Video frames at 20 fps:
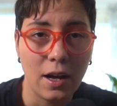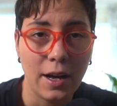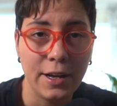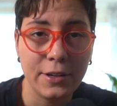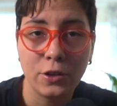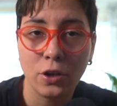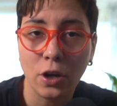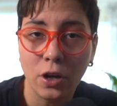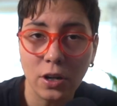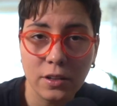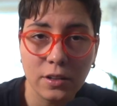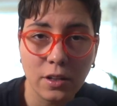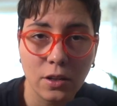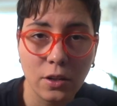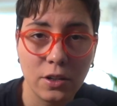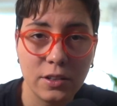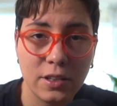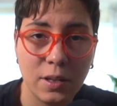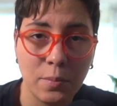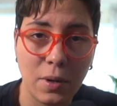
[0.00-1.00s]
I talked a
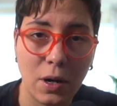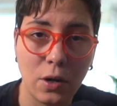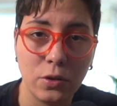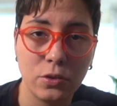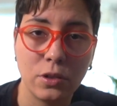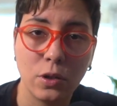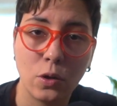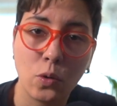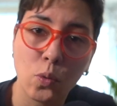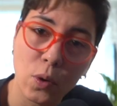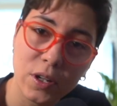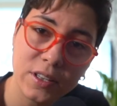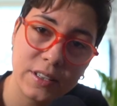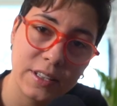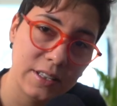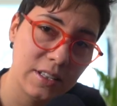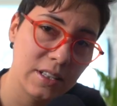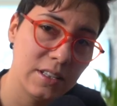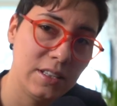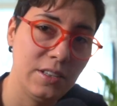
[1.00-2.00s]
lot about
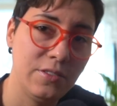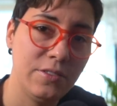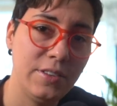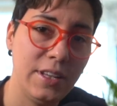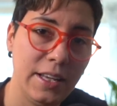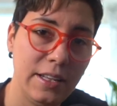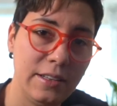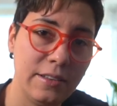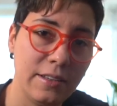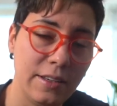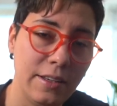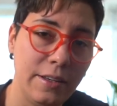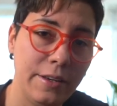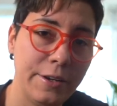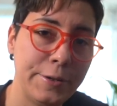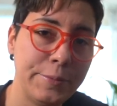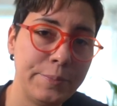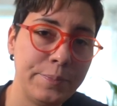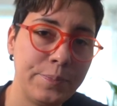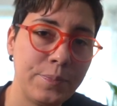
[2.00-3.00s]
quantitative data
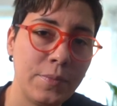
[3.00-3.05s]
here.